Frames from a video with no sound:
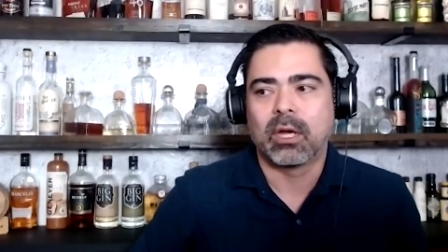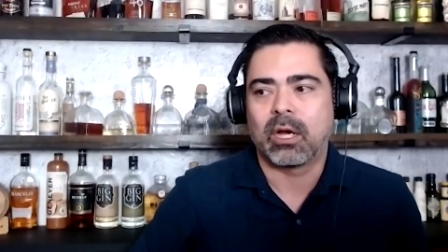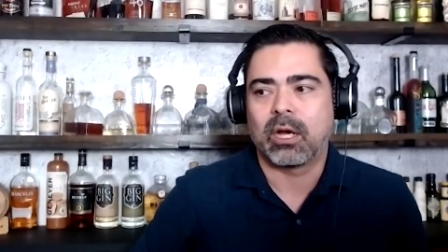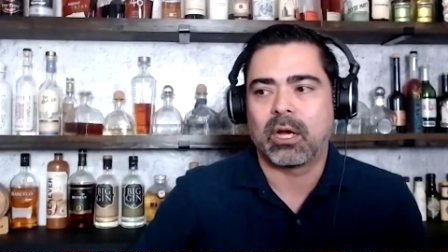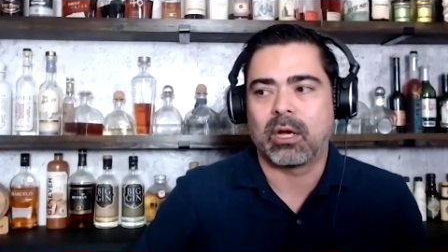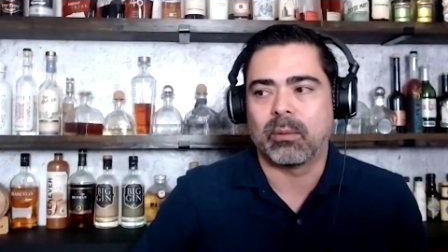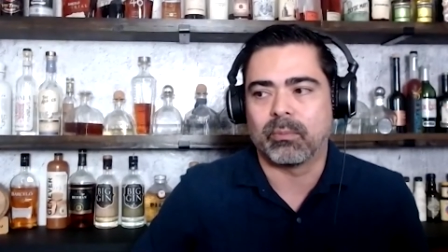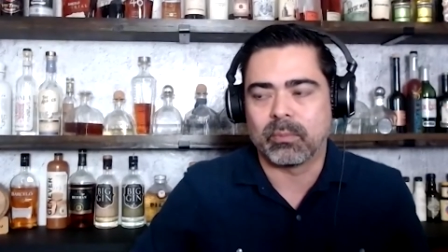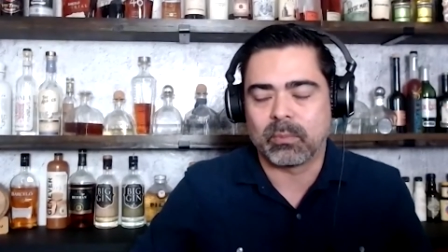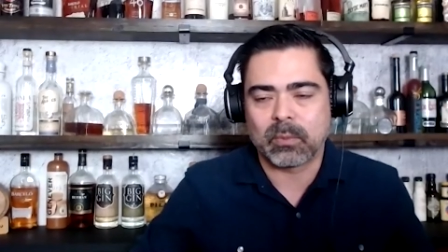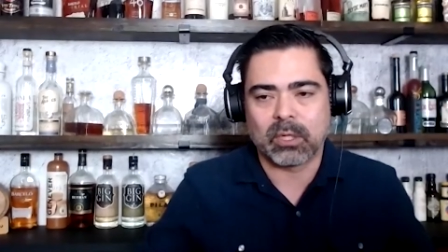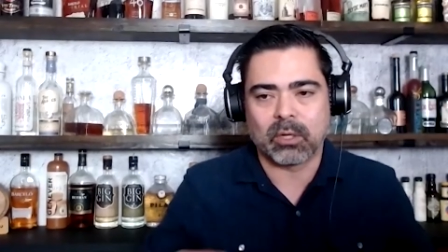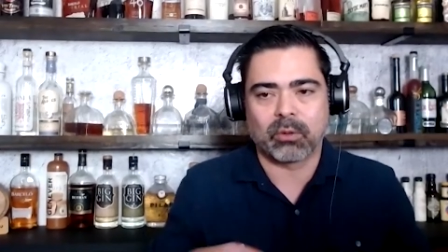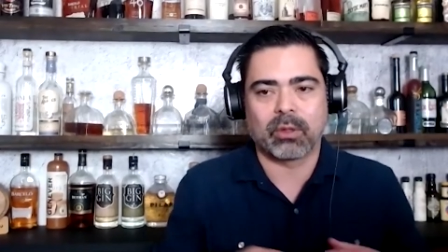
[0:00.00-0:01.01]
um,
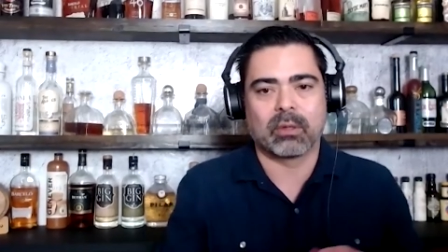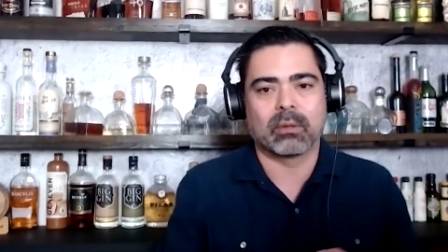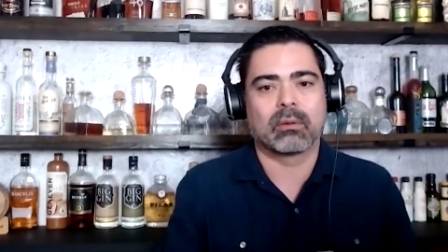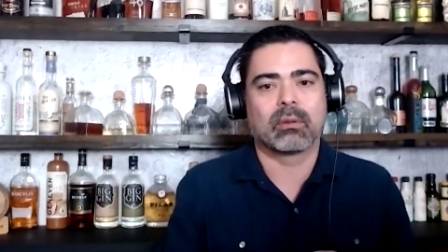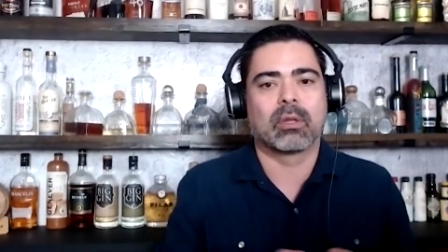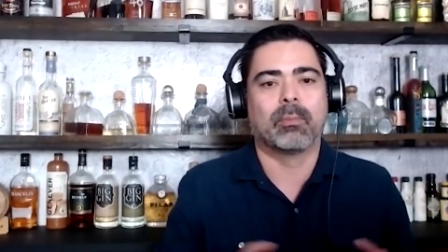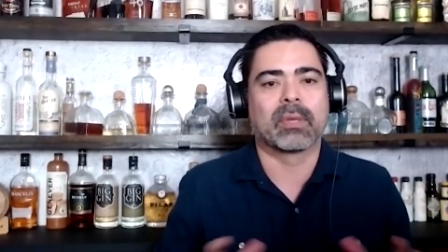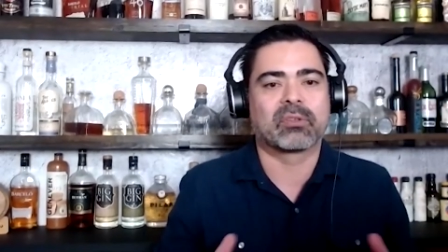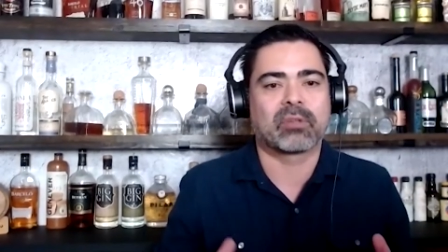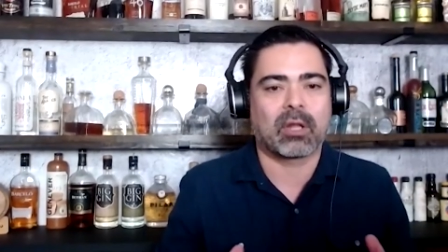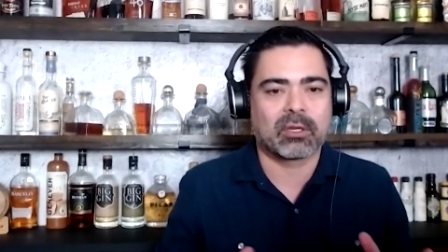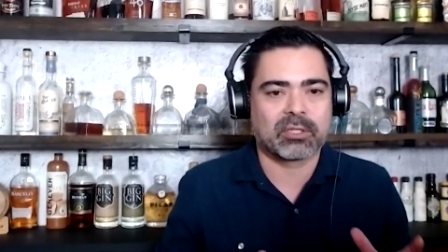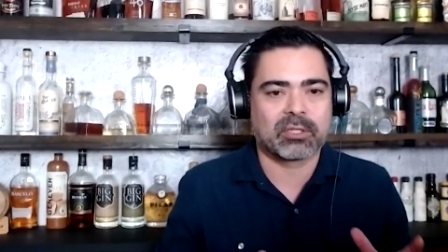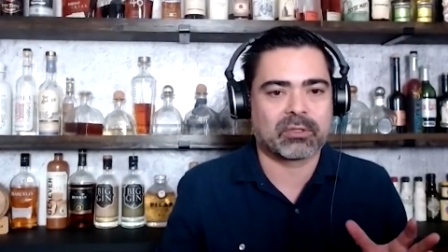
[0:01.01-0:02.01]
you know, the, the
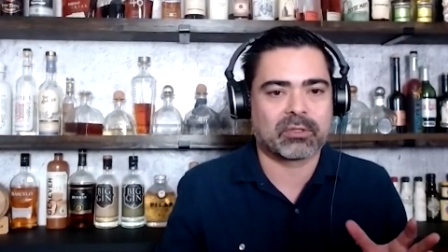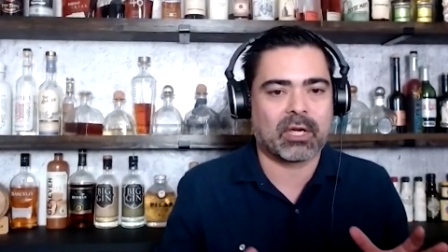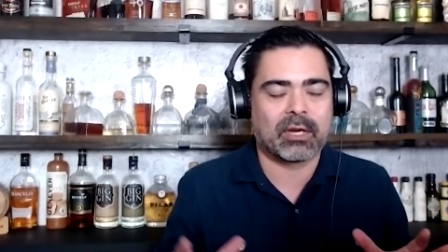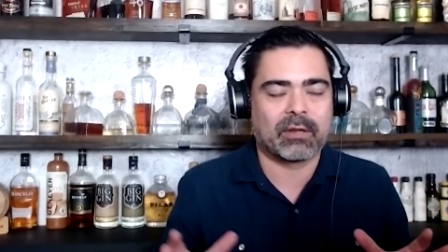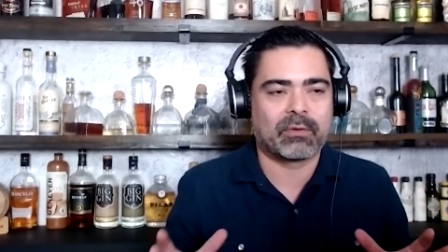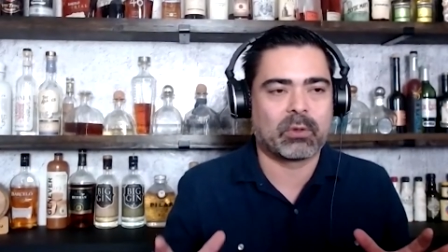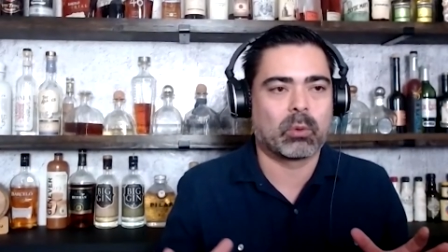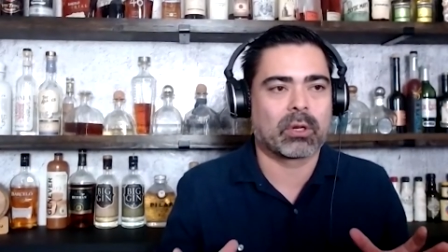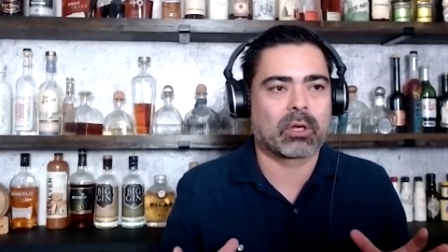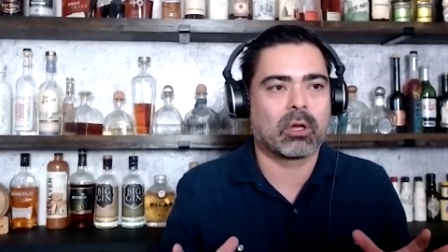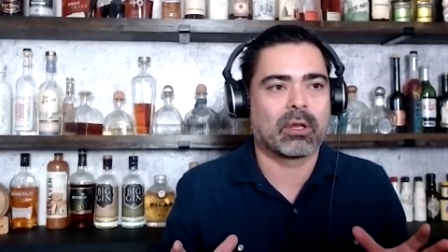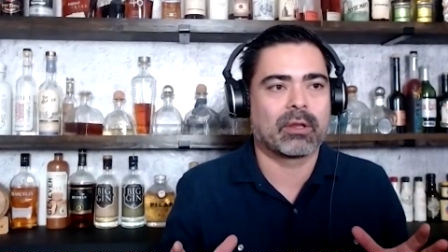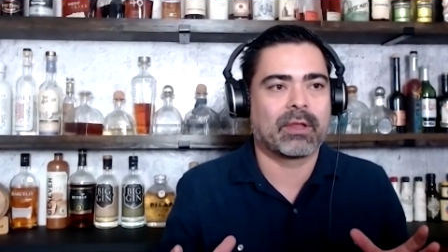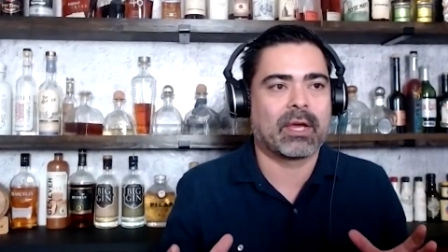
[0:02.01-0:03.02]
mixology side, if you want to
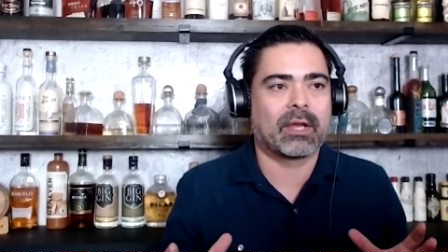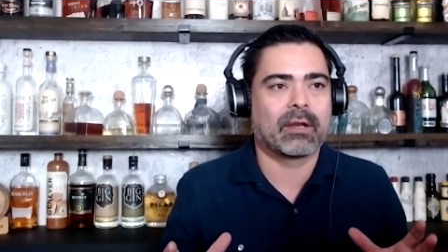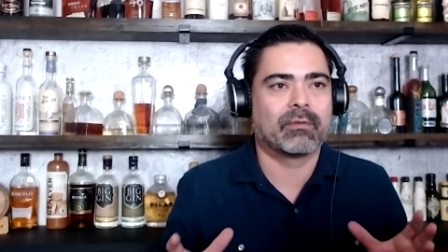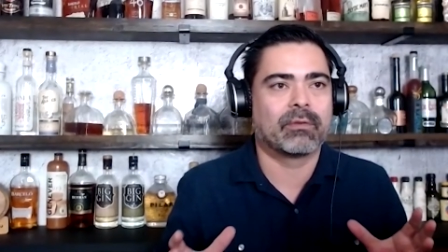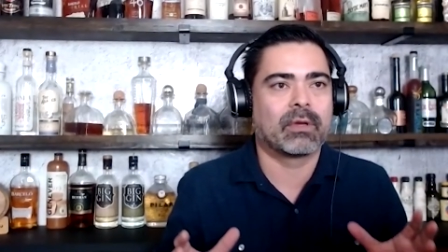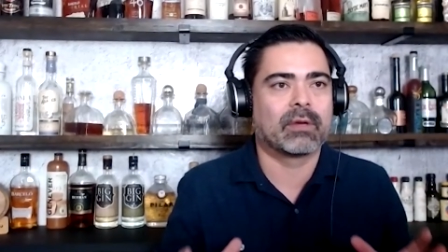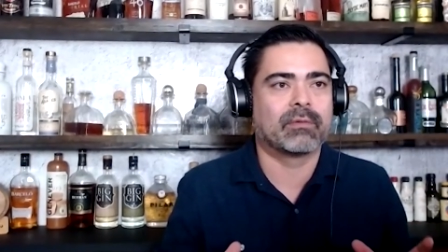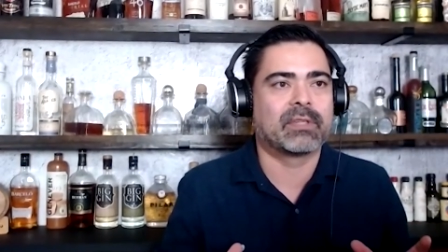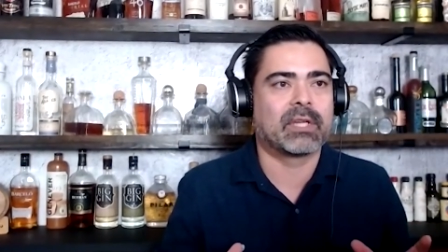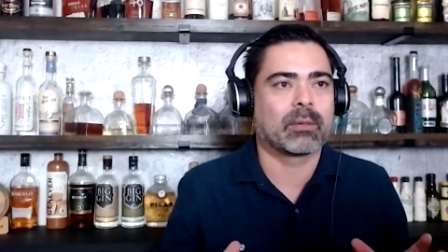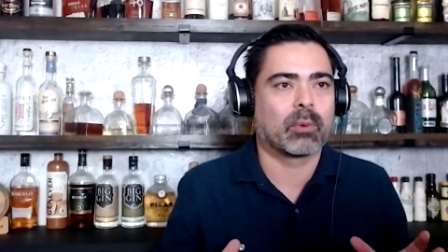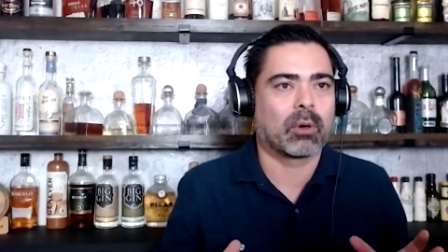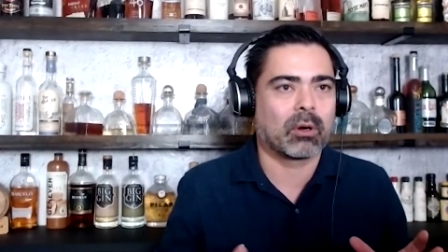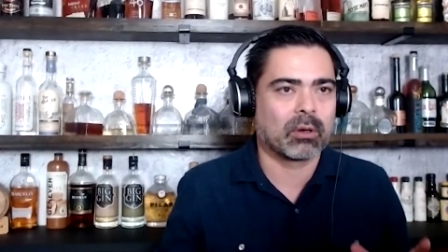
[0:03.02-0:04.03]
call it that, of, of
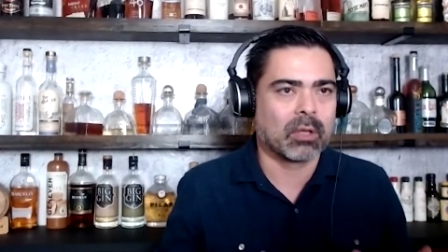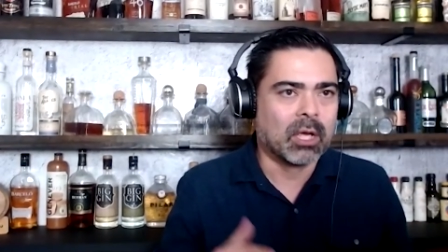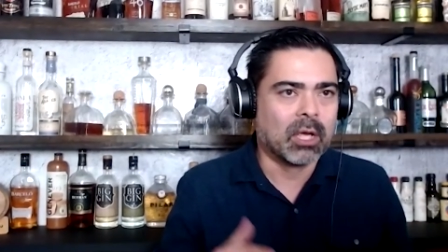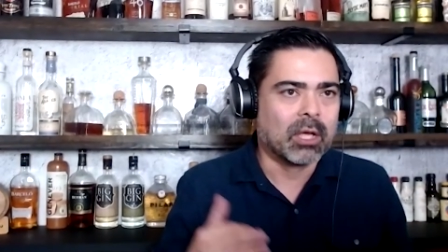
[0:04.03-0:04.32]
Tenning Bar,